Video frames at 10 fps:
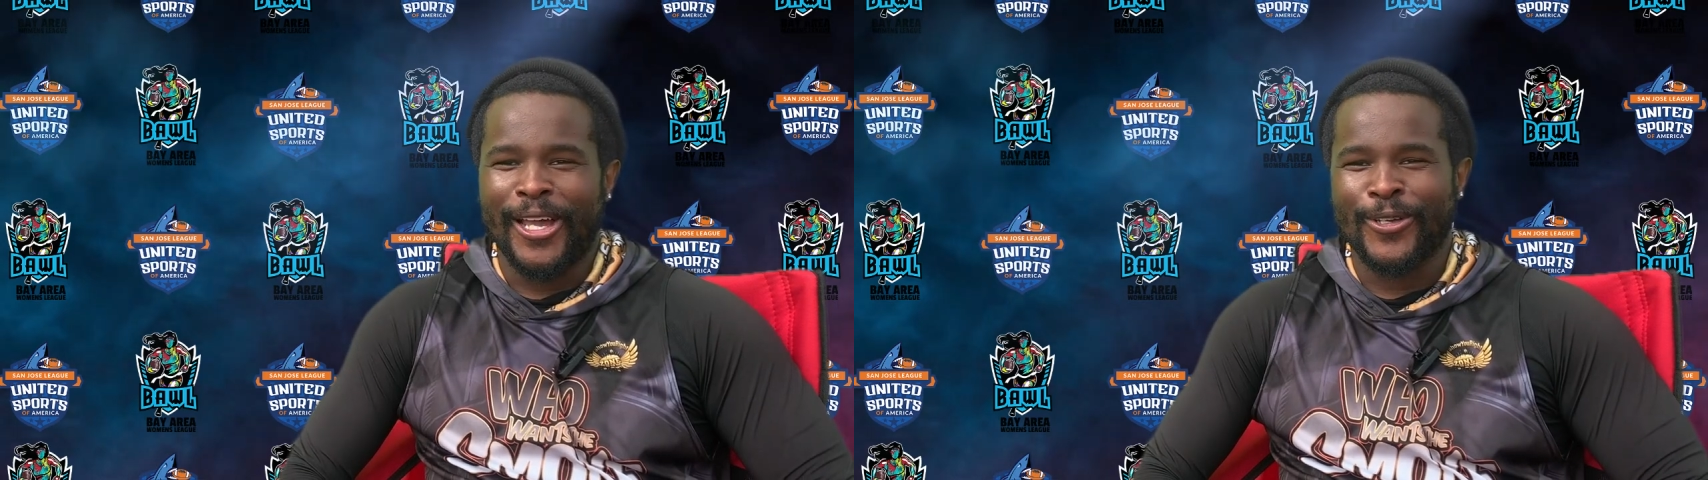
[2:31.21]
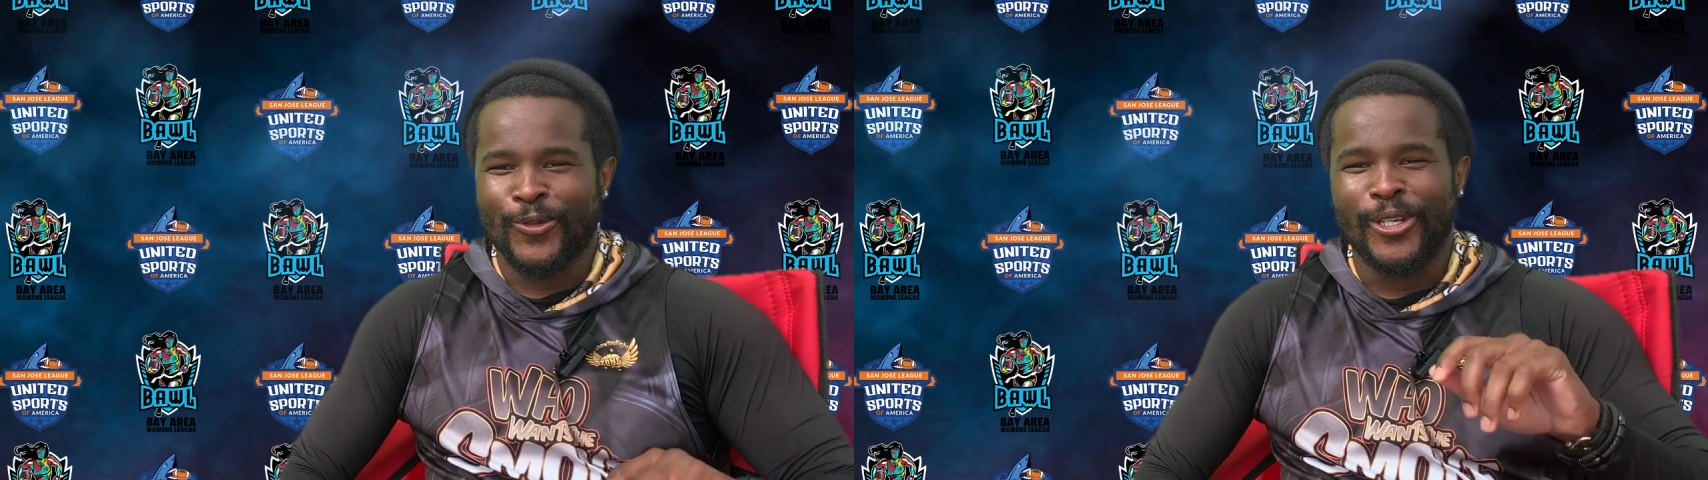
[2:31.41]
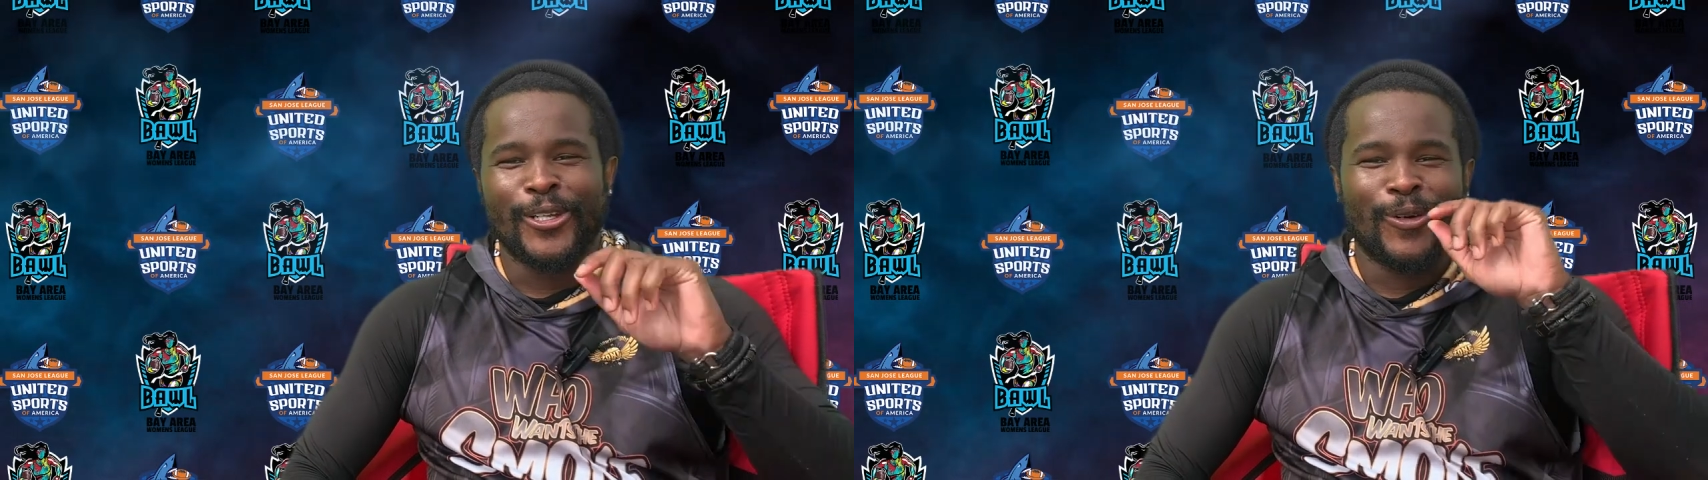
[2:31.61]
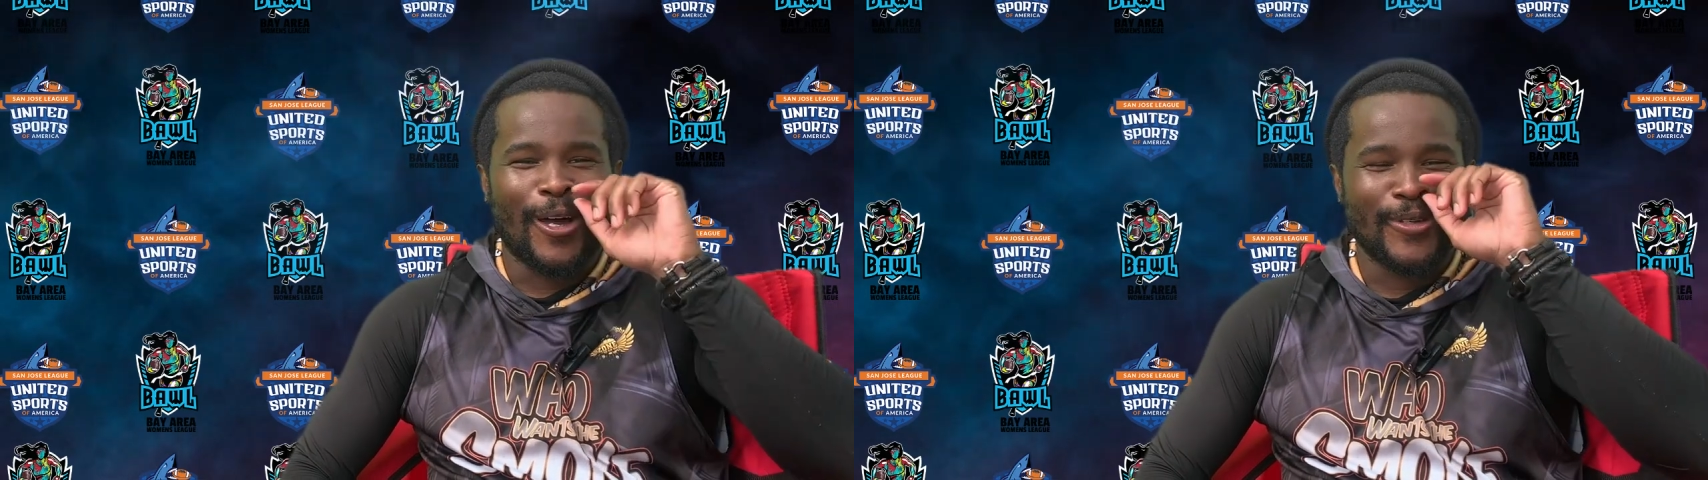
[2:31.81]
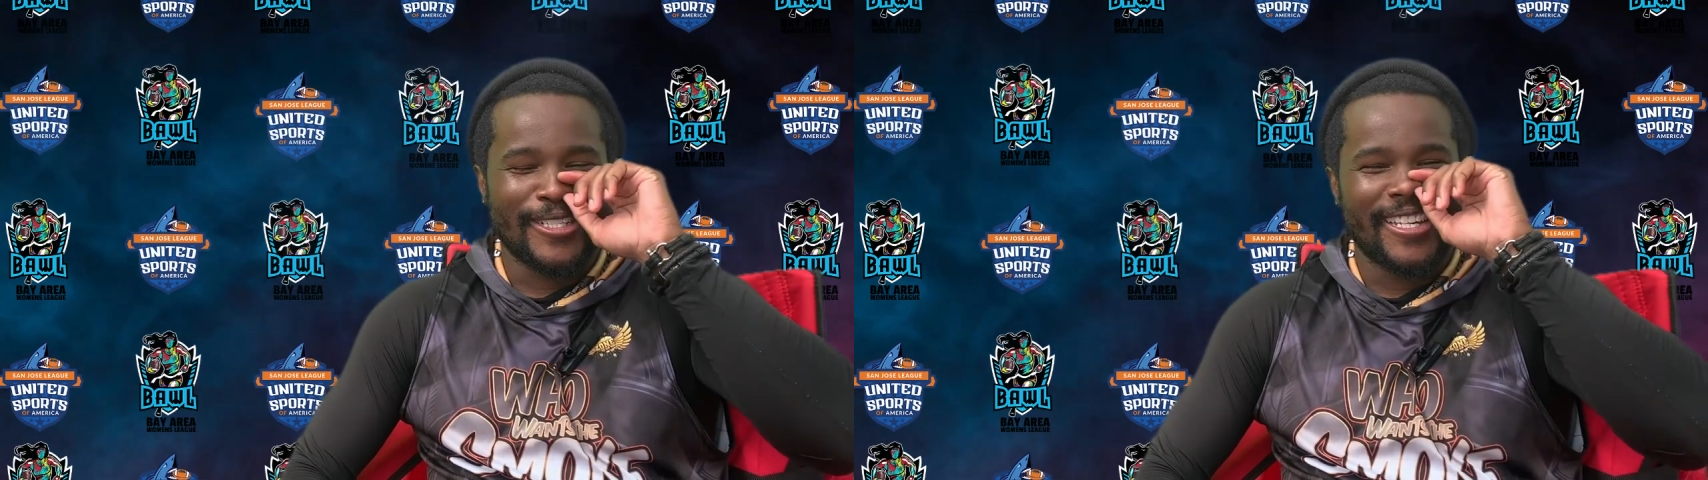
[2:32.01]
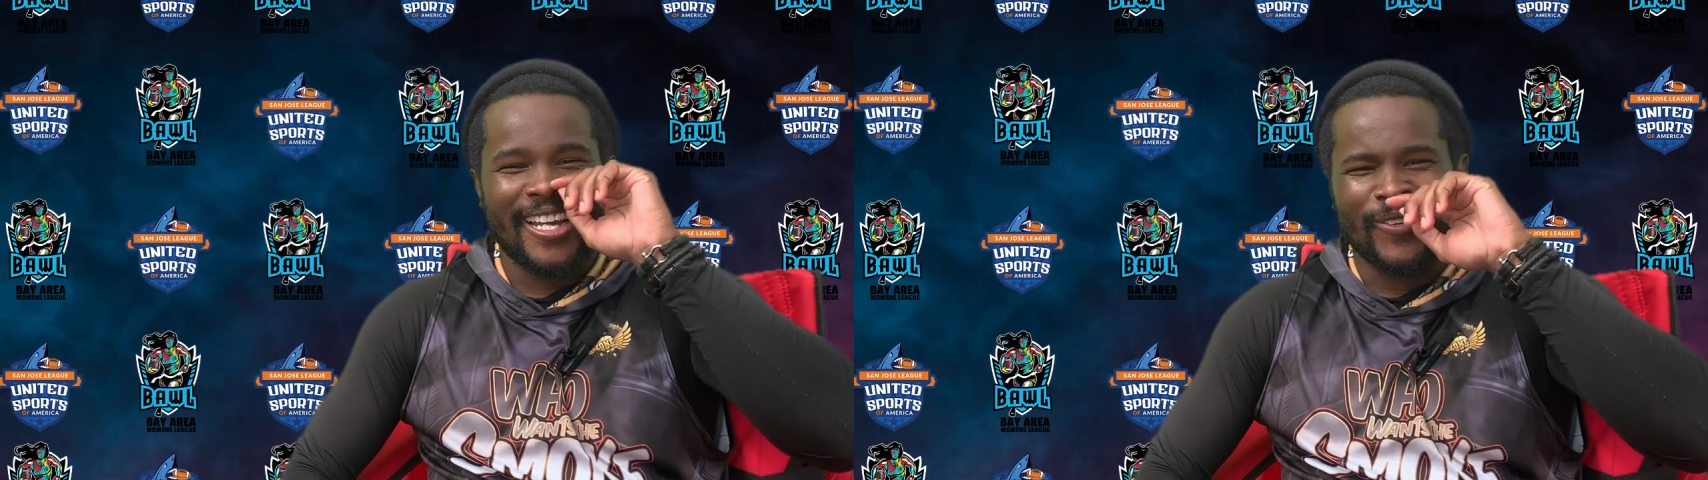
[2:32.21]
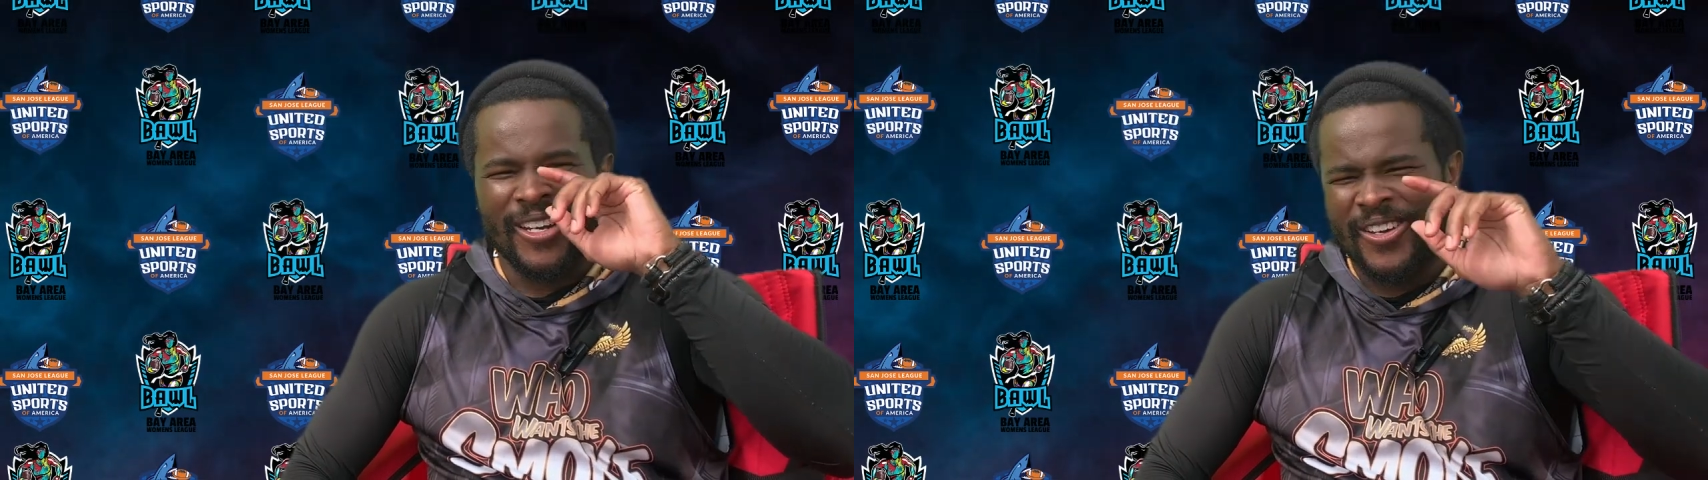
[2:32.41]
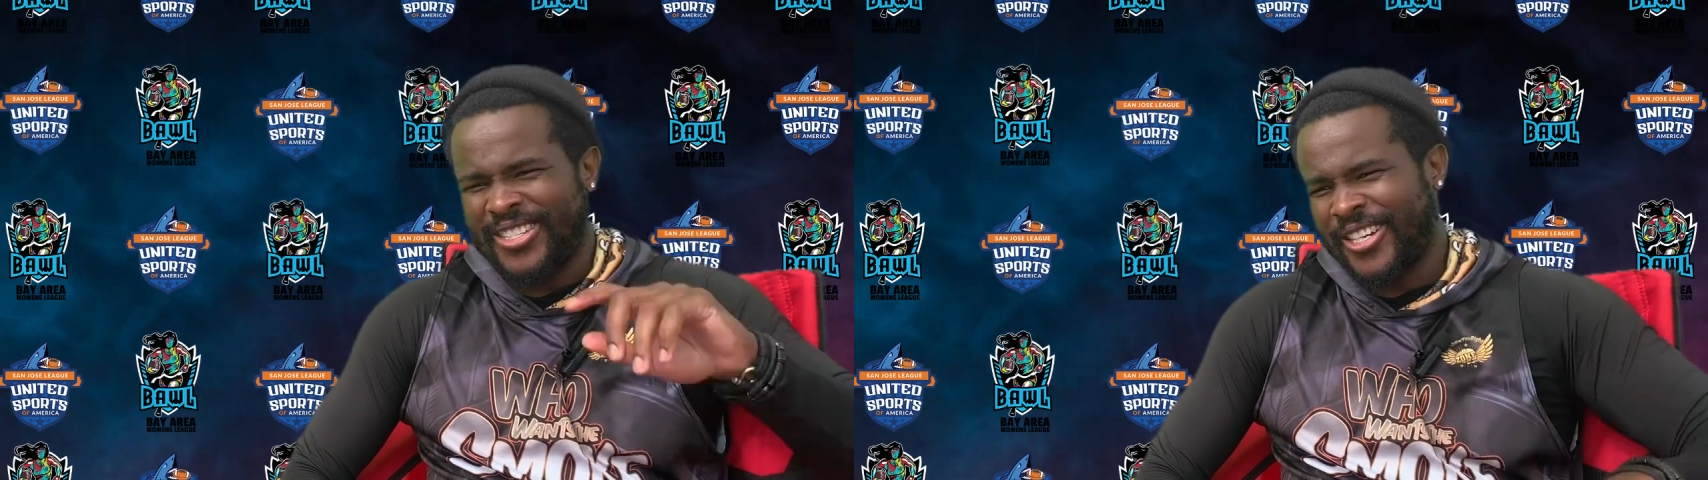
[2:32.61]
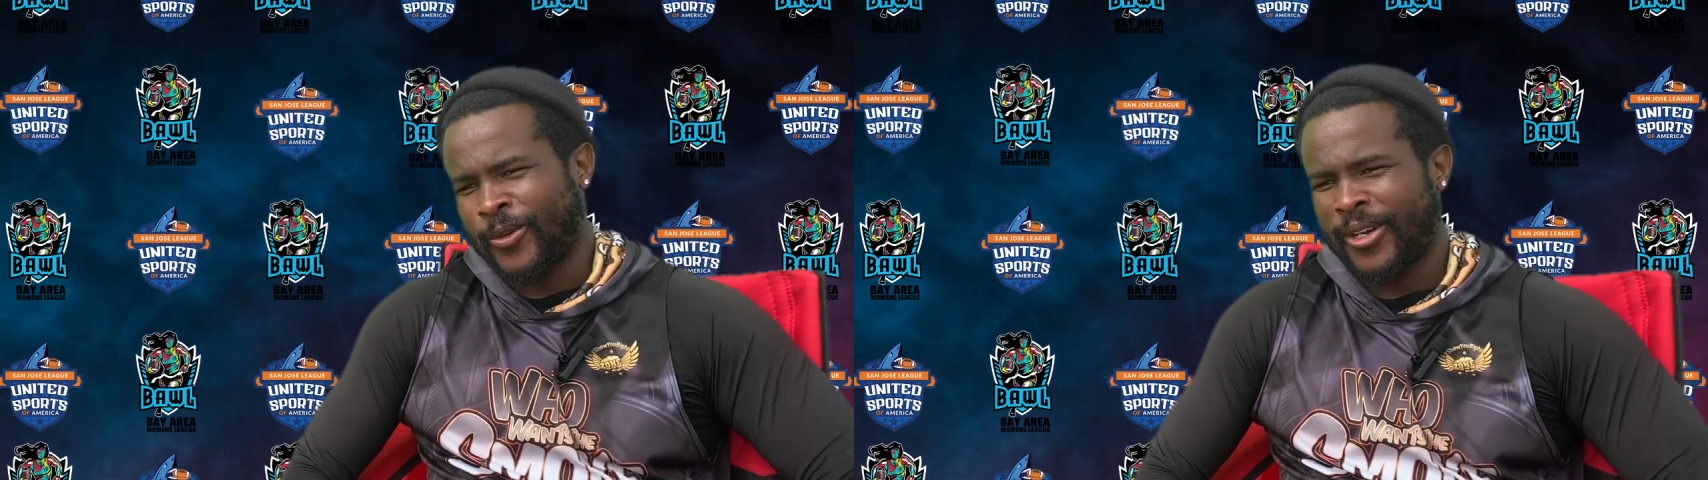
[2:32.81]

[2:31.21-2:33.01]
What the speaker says: That was really what I was good at when I was younger,